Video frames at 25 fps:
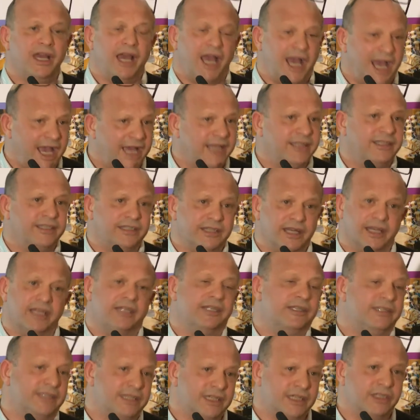and in,
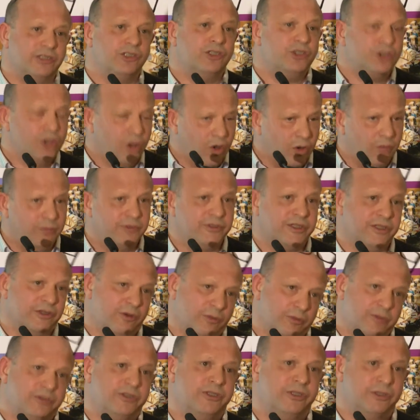indeed jobs and
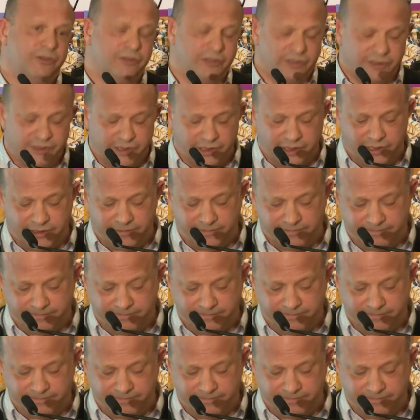opportunity.